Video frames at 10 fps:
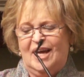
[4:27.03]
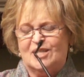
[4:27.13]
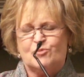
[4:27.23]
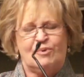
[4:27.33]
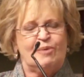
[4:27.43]

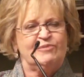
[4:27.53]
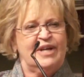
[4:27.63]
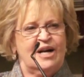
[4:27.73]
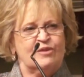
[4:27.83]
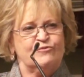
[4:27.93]
it's
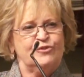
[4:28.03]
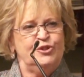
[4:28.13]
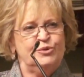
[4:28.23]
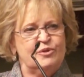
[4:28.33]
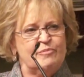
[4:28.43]
probably hard for
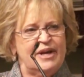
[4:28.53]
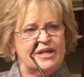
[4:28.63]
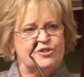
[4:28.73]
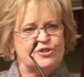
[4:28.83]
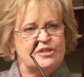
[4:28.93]
you to
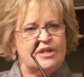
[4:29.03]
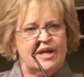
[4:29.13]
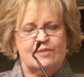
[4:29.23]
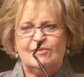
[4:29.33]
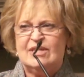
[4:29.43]
imagine,
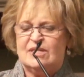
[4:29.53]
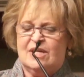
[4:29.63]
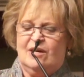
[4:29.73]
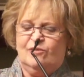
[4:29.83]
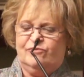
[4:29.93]
and
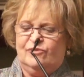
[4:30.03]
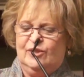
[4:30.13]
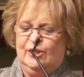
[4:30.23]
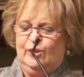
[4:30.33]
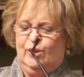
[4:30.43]
myself,
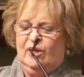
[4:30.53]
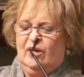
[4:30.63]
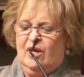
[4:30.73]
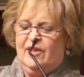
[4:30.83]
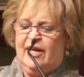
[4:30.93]

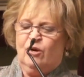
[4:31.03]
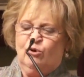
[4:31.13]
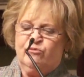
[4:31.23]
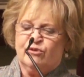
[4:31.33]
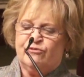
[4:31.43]
that
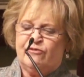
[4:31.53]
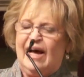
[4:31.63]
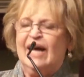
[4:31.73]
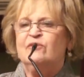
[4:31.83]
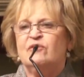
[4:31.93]
over
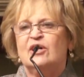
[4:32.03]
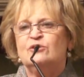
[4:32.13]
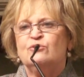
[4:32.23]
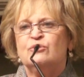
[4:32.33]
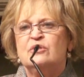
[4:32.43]

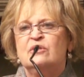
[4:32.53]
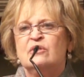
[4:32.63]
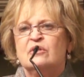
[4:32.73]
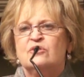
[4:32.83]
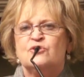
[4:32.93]
500
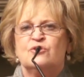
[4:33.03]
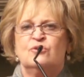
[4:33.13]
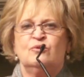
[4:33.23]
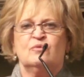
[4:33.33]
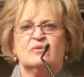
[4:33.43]

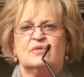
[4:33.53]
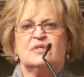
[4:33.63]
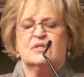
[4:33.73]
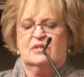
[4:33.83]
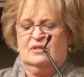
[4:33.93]

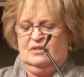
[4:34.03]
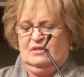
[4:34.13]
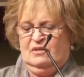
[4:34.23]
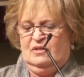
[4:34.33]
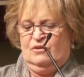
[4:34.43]
students
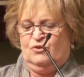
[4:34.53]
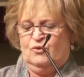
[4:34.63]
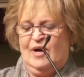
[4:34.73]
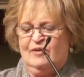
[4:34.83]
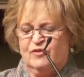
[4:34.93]

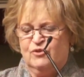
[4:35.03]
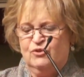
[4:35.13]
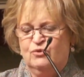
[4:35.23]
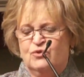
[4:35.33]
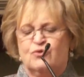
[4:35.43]
throughout the
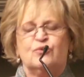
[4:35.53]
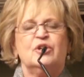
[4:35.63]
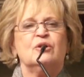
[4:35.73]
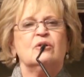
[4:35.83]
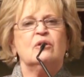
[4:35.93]
New
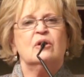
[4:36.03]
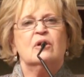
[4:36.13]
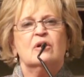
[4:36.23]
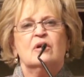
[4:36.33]
Trier